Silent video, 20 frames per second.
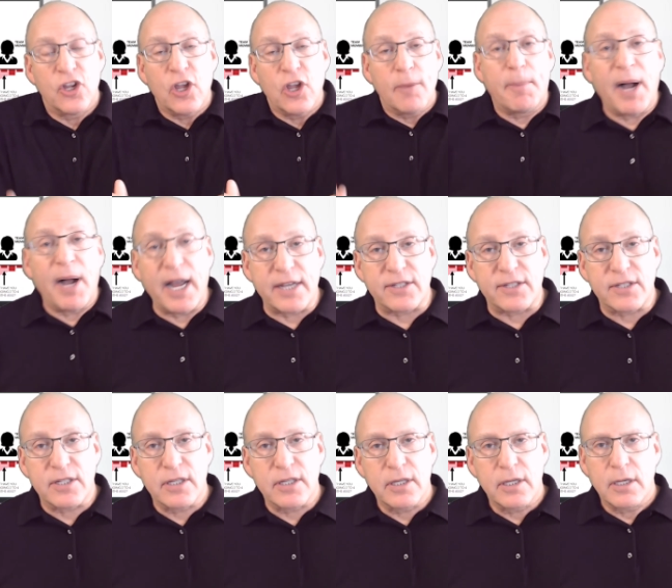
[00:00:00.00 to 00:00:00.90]
But
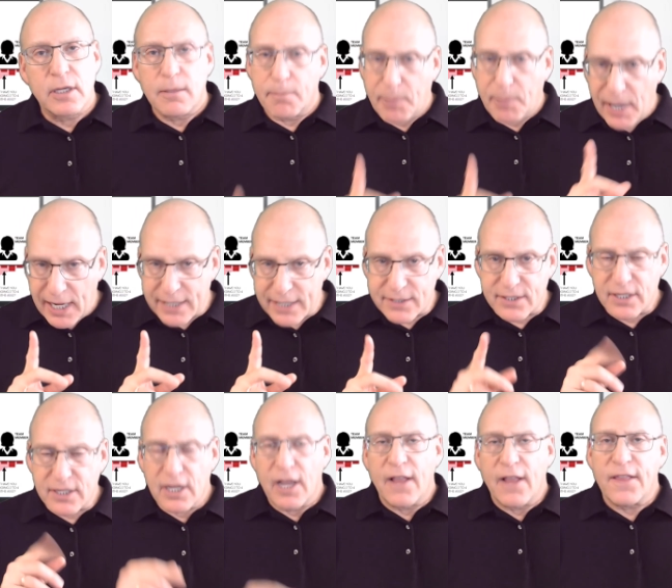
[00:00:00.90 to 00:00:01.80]

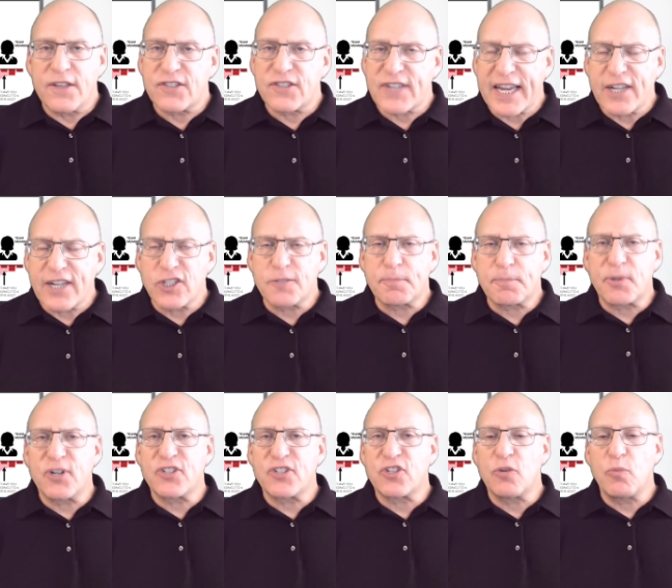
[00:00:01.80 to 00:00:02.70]
the
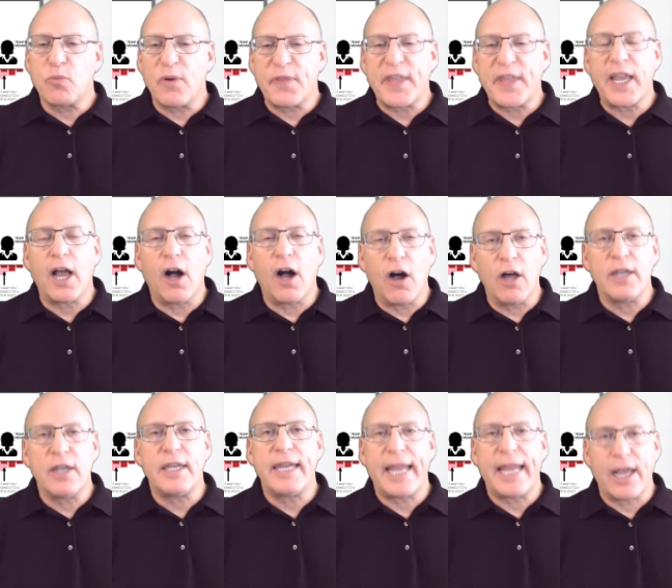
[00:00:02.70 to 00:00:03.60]
salesperson with the
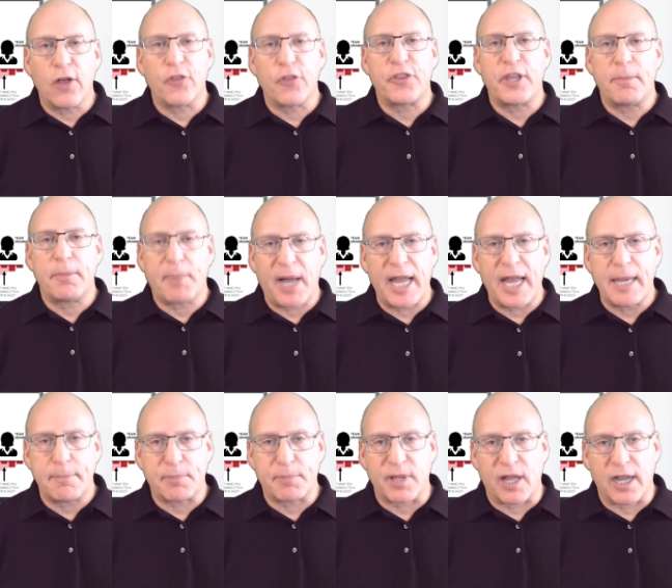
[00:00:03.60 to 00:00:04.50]
unhealthy
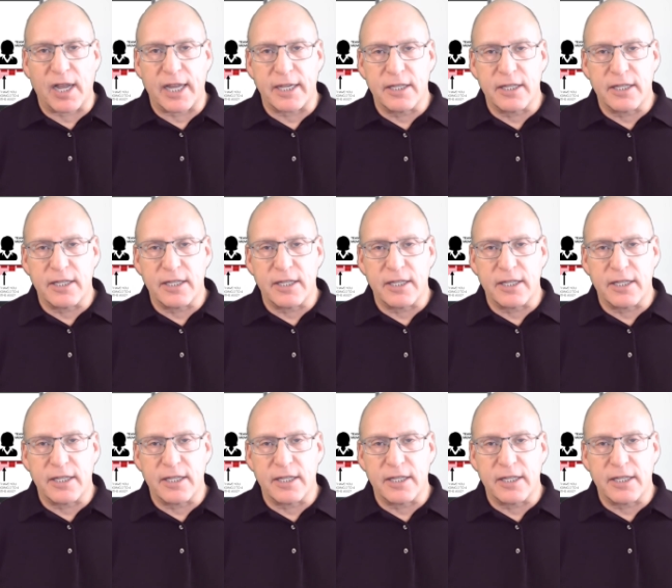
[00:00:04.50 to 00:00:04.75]
pipeline,